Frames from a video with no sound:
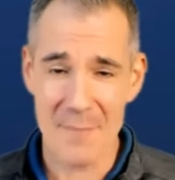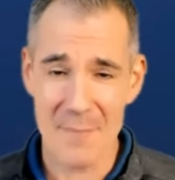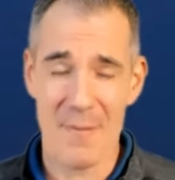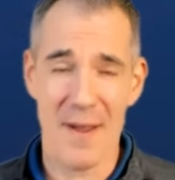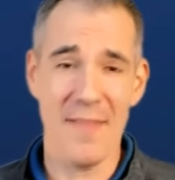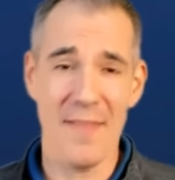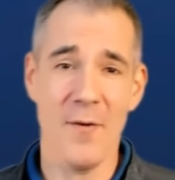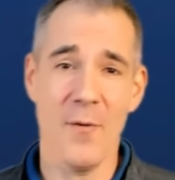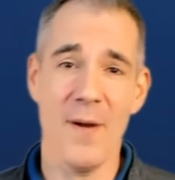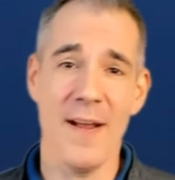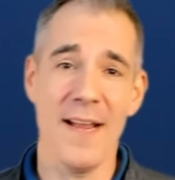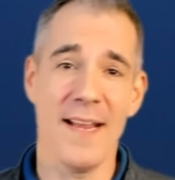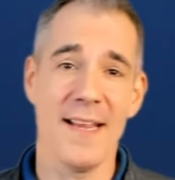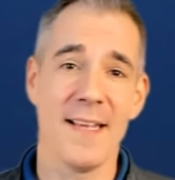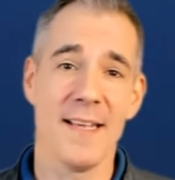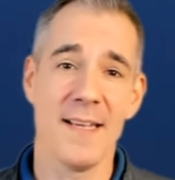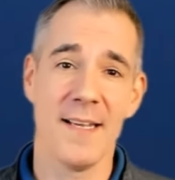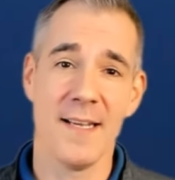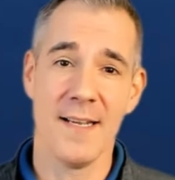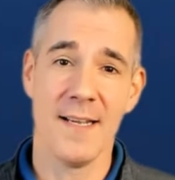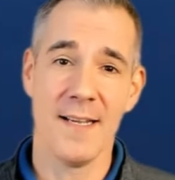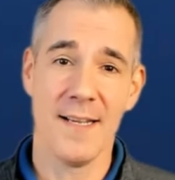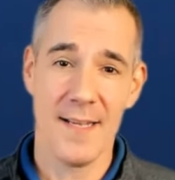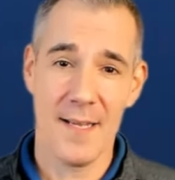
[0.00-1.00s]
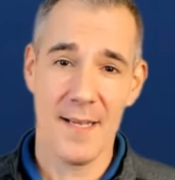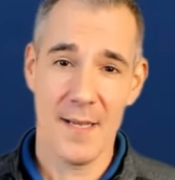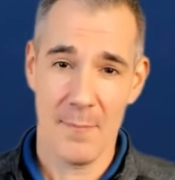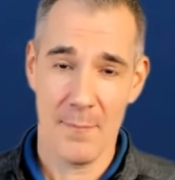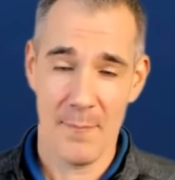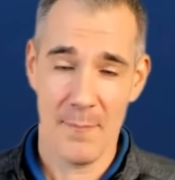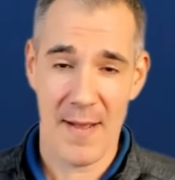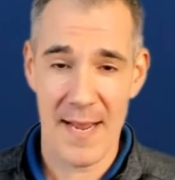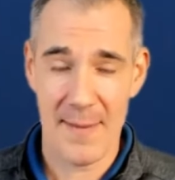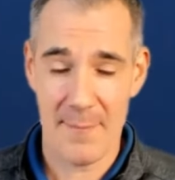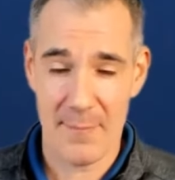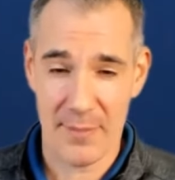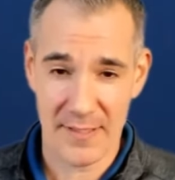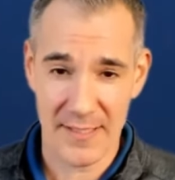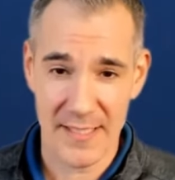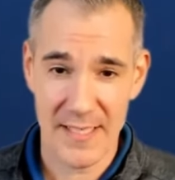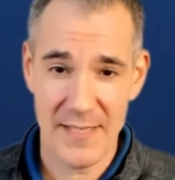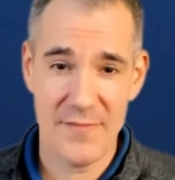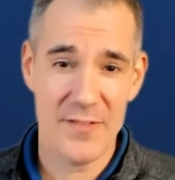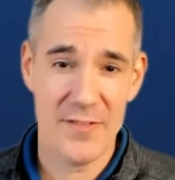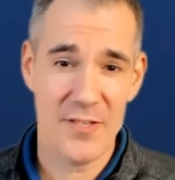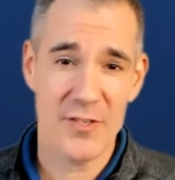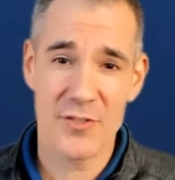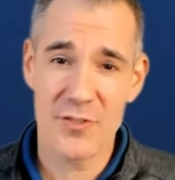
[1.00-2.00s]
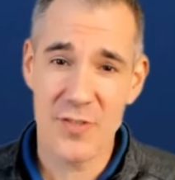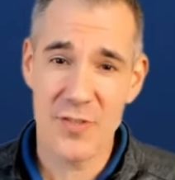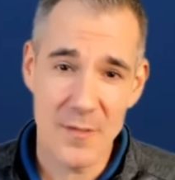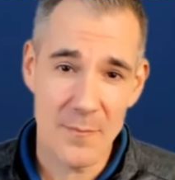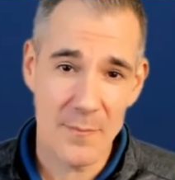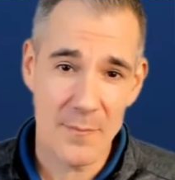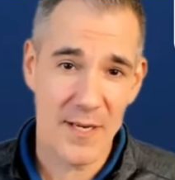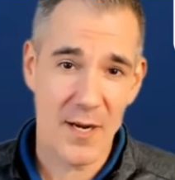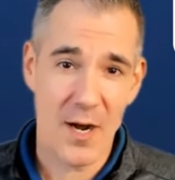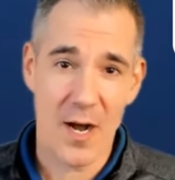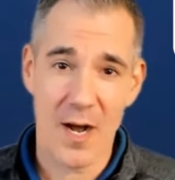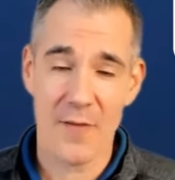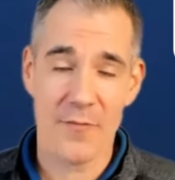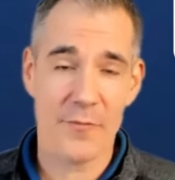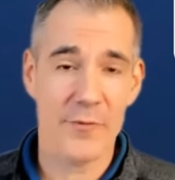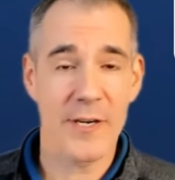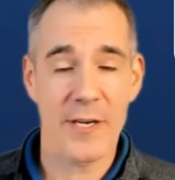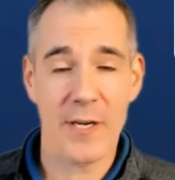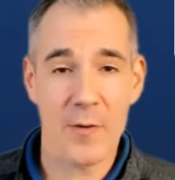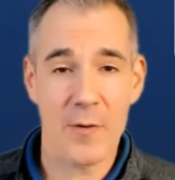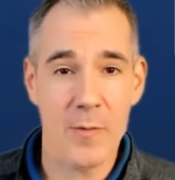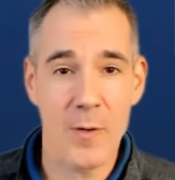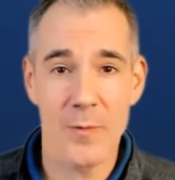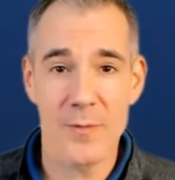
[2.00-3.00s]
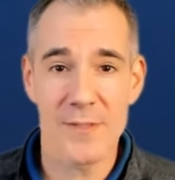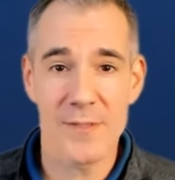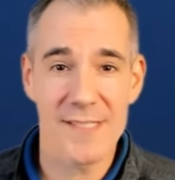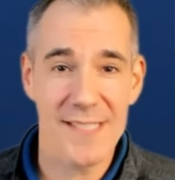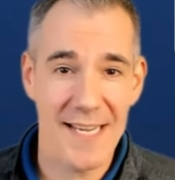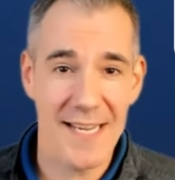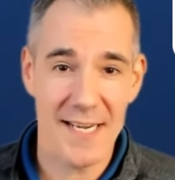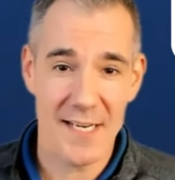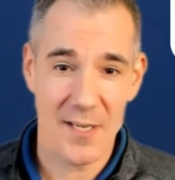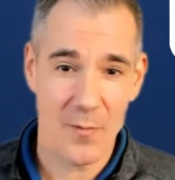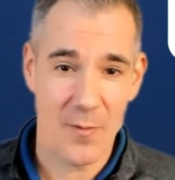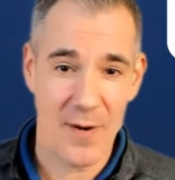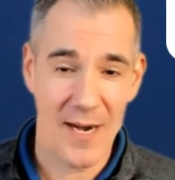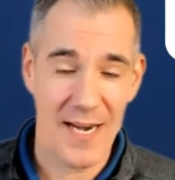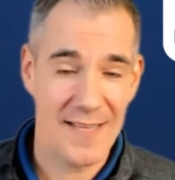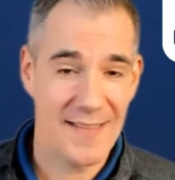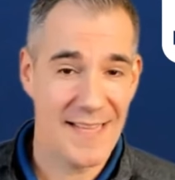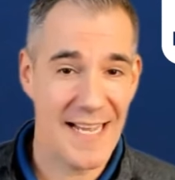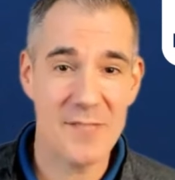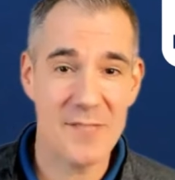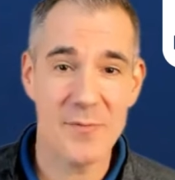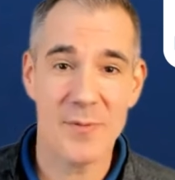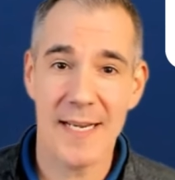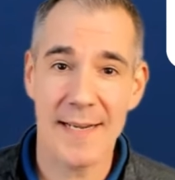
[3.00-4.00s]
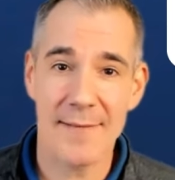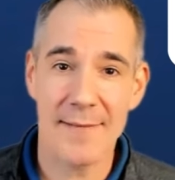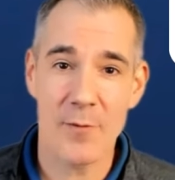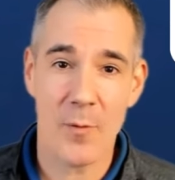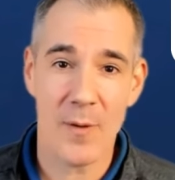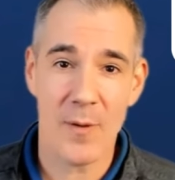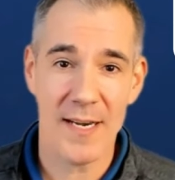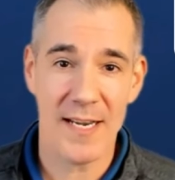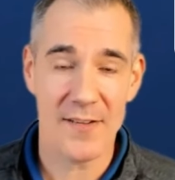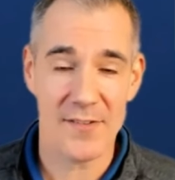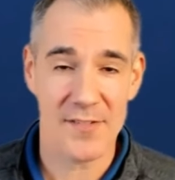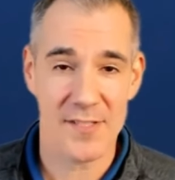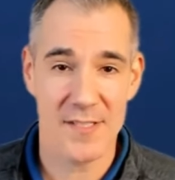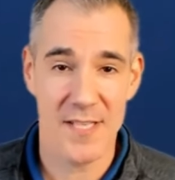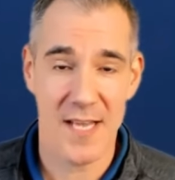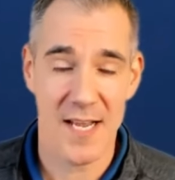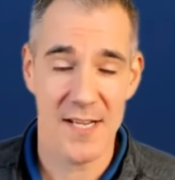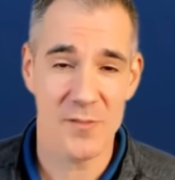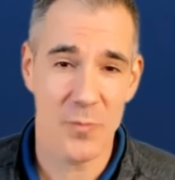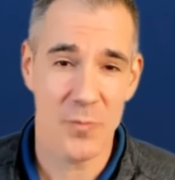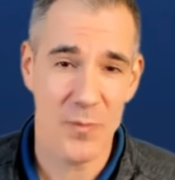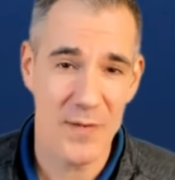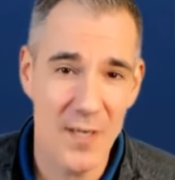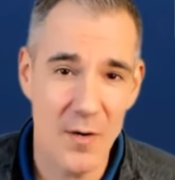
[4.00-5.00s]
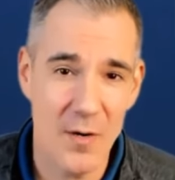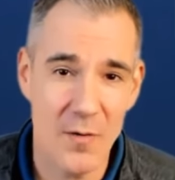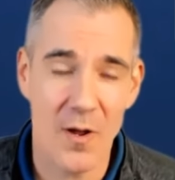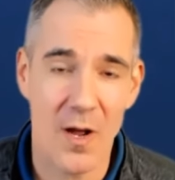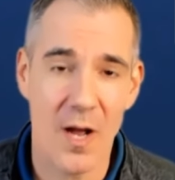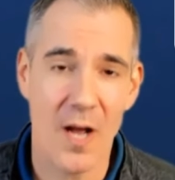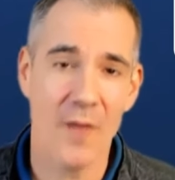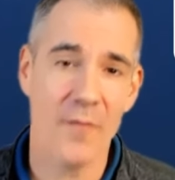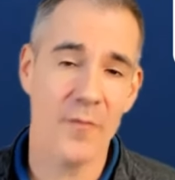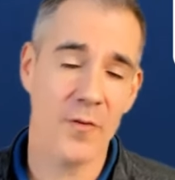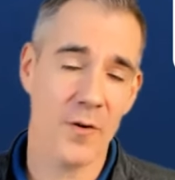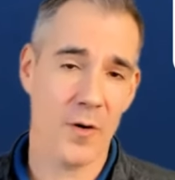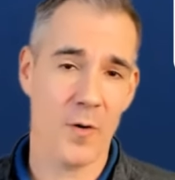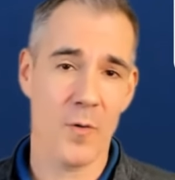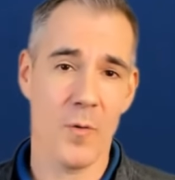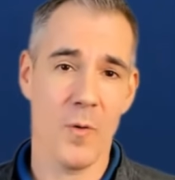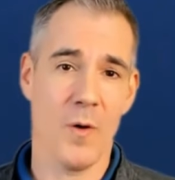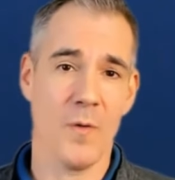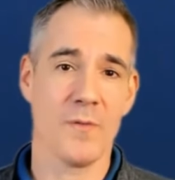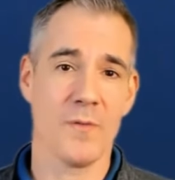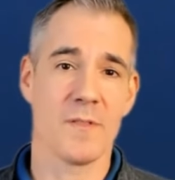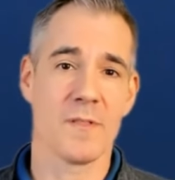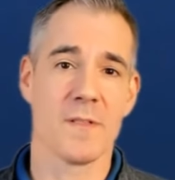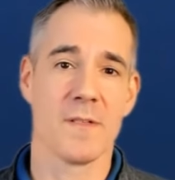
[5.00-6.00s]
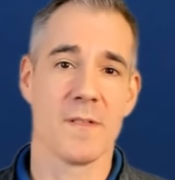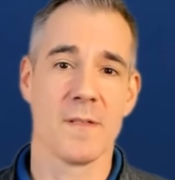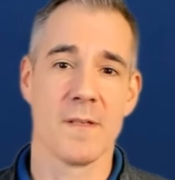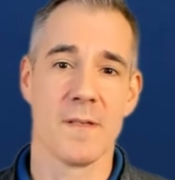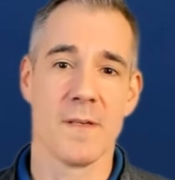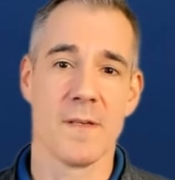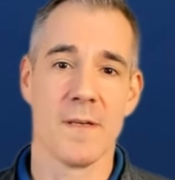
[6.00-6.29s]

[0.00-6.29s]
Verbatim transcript: By the way, my belief, you shouldn't be offering quotes anyway. That's what everyone else does. We don't offer quotes.